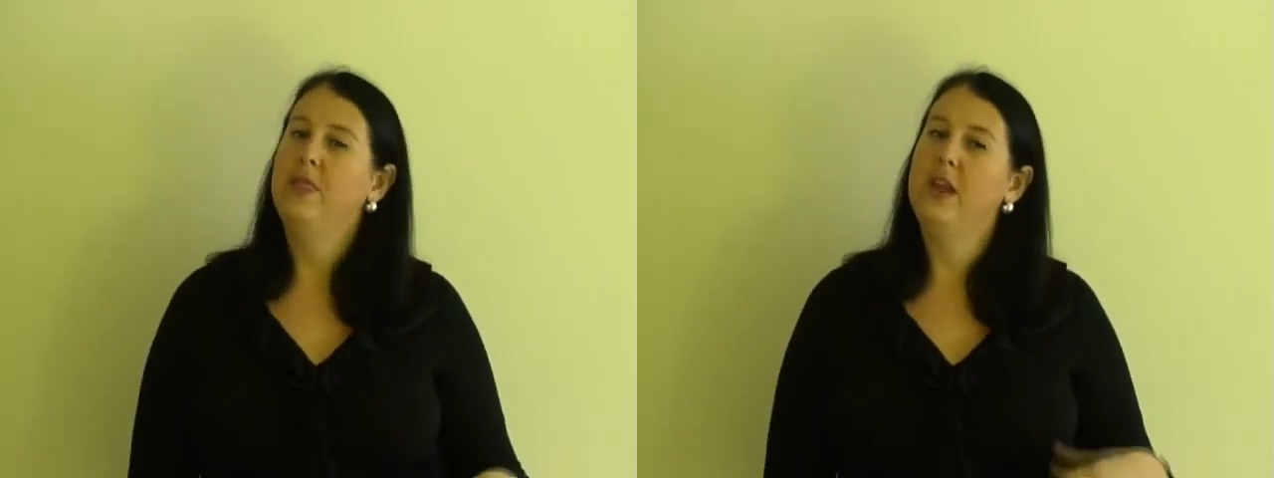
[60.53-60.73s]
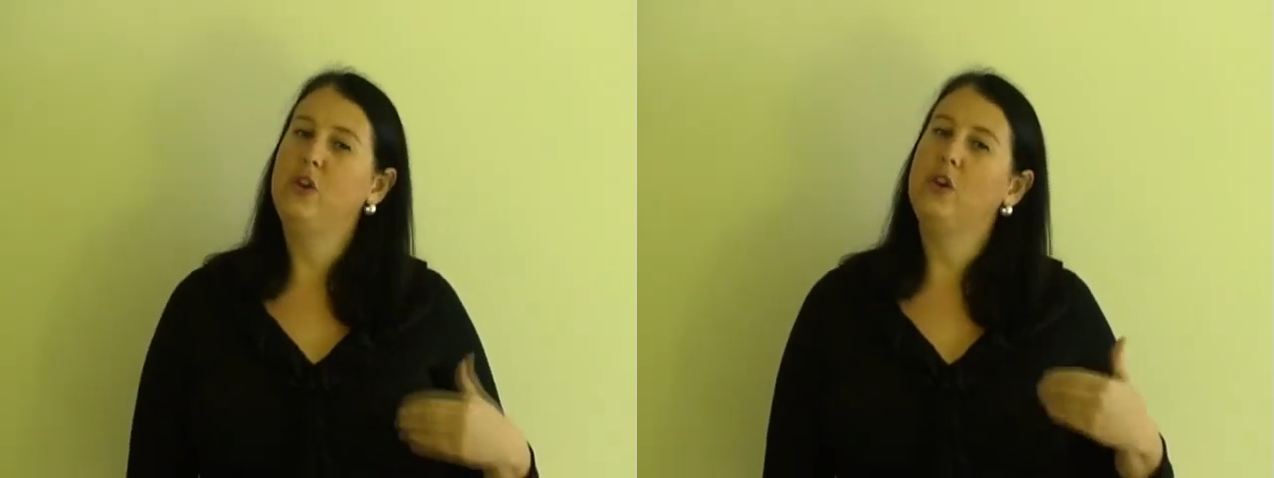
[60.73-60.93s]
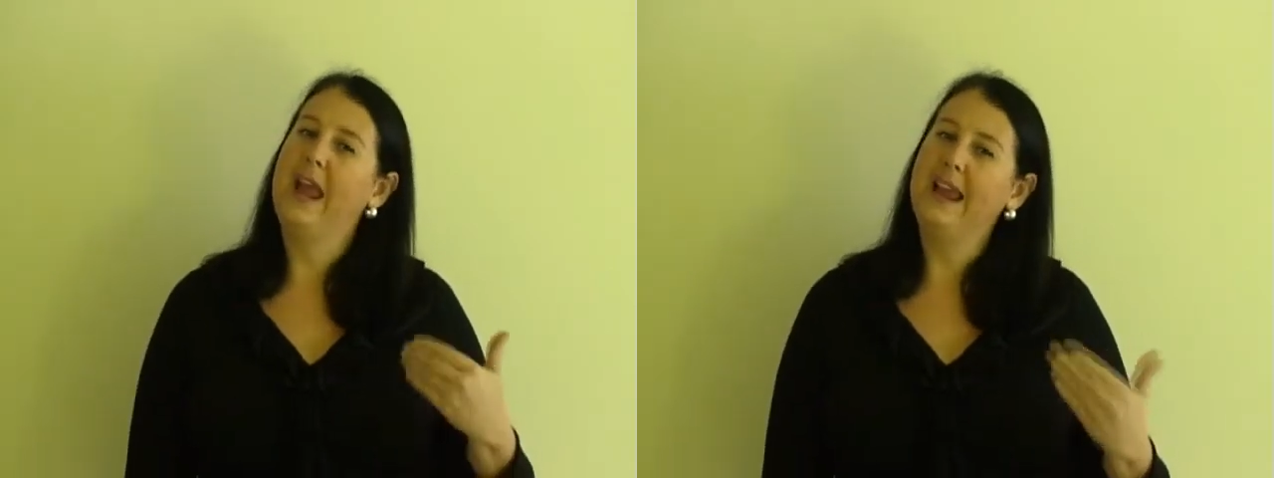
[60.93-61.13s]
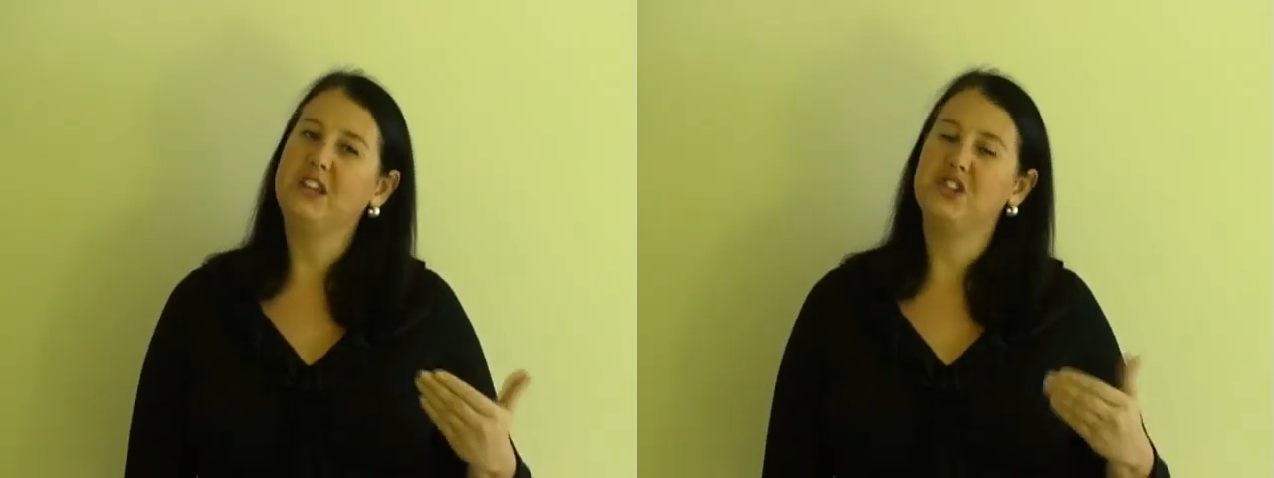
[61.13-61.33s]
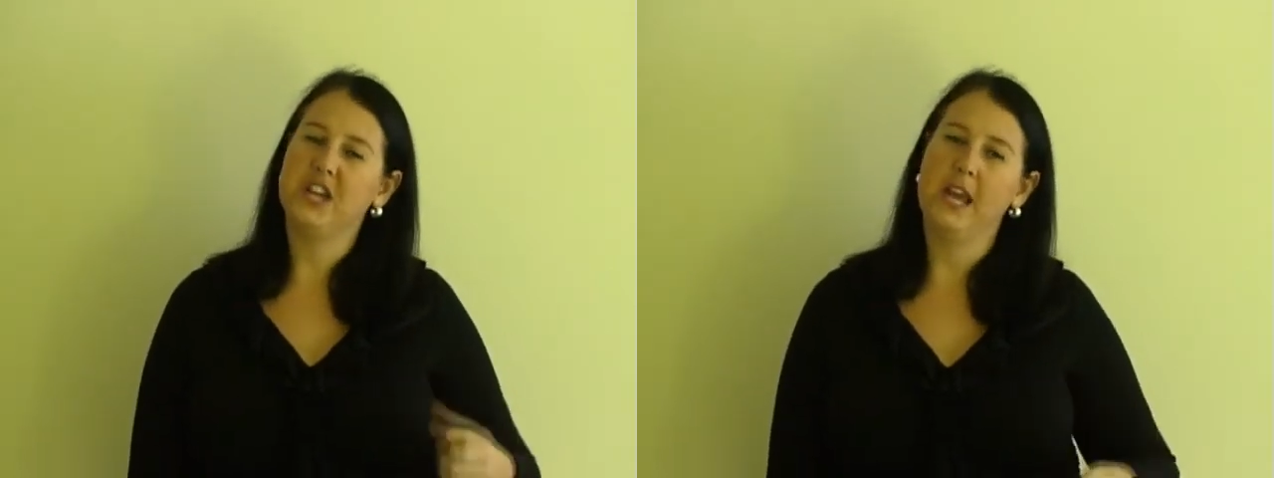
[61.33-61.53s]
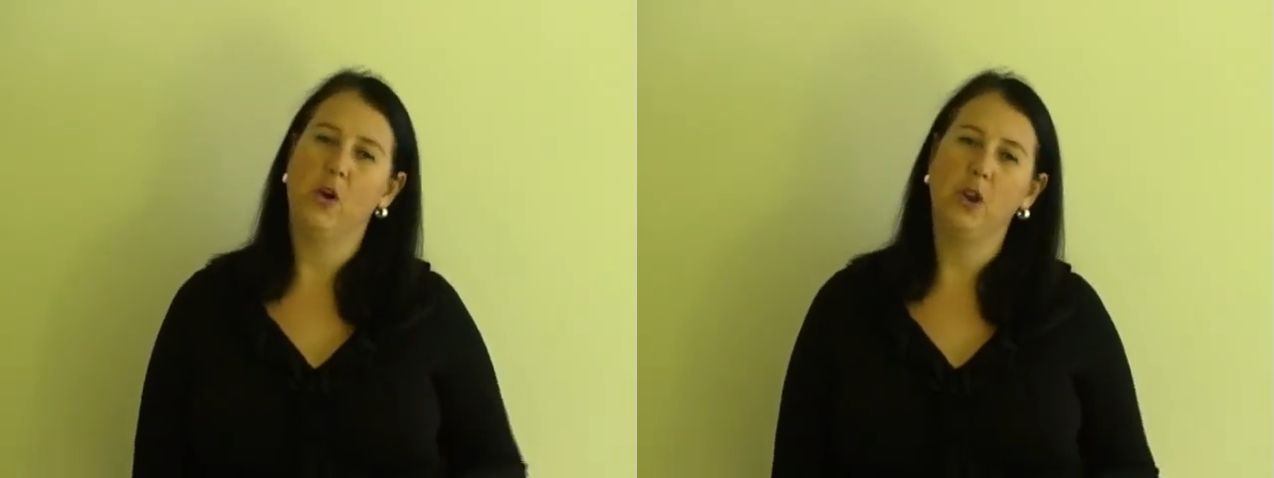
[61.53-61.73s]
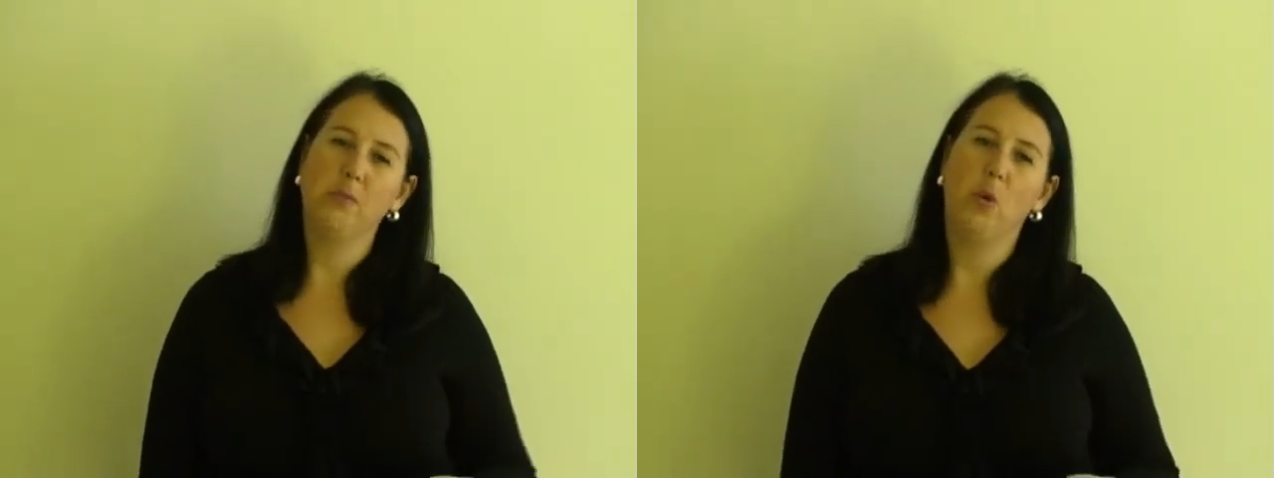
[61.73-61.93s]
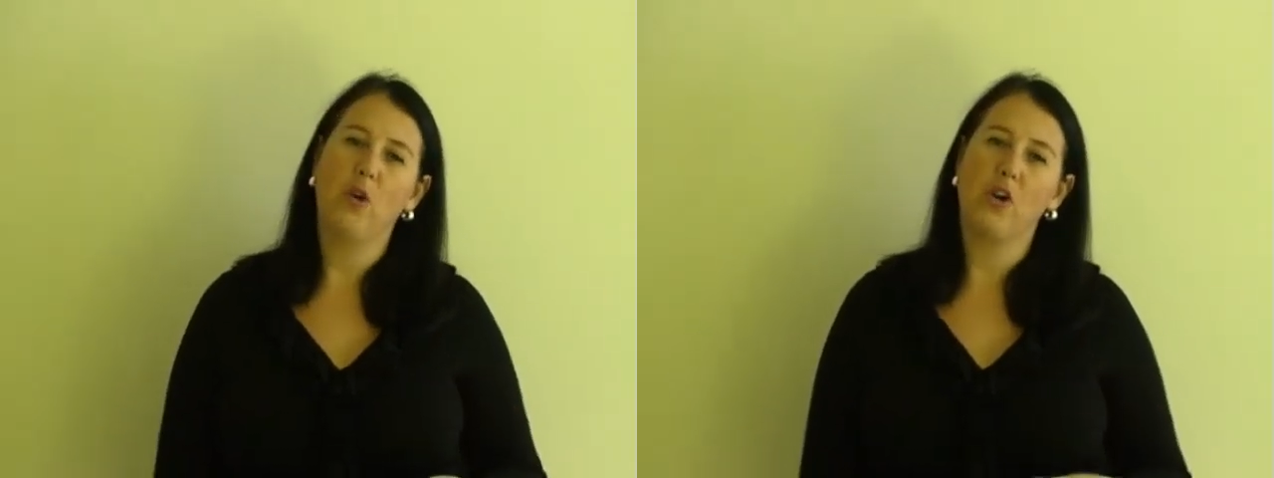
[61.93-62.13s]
then you can actually take on a more